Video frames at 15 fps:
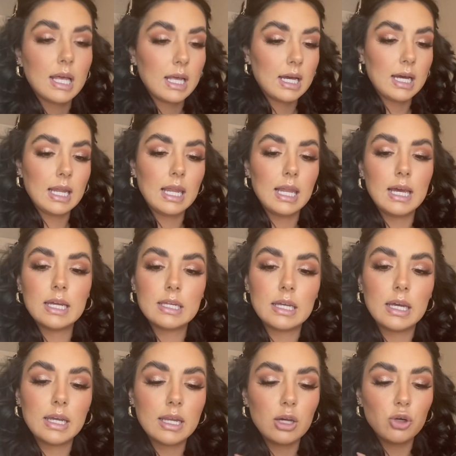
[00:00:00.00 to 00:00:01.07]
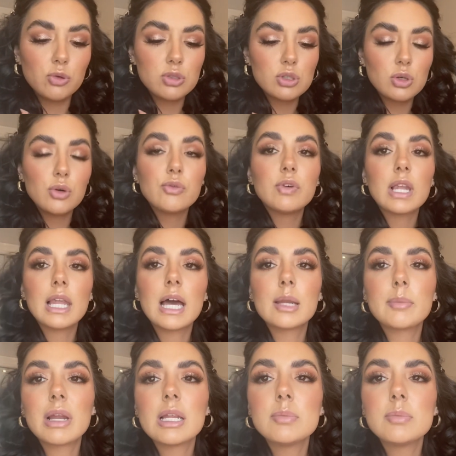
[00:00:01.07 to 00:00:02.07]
liner, and I always overline my lips.